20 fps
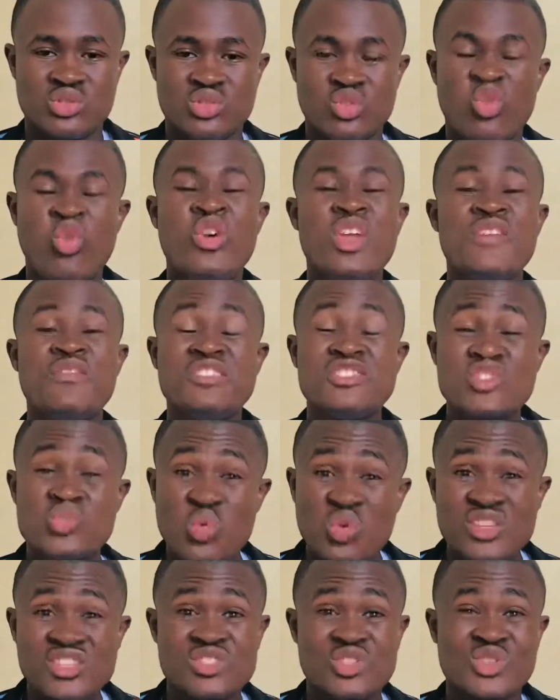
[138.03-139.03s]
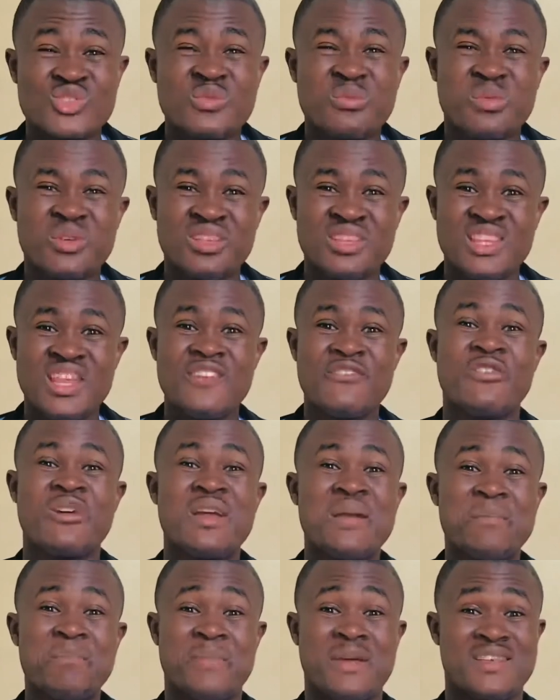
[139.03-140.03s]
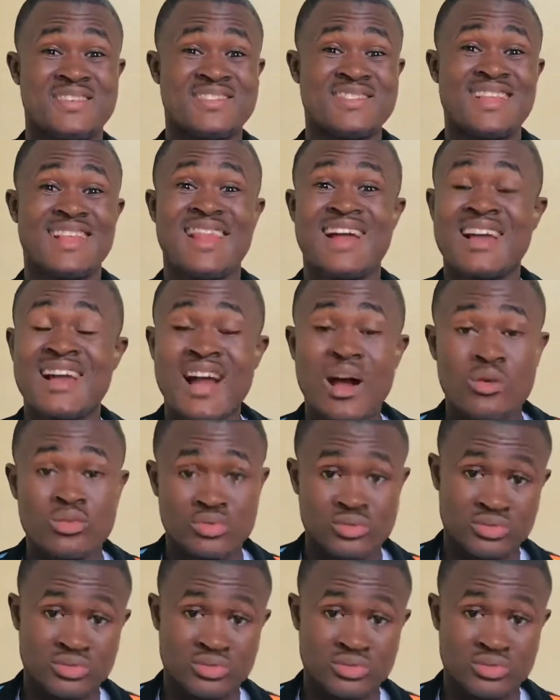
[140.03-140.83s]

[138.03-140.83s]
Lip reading: or even 20 transactions per day for a personal account?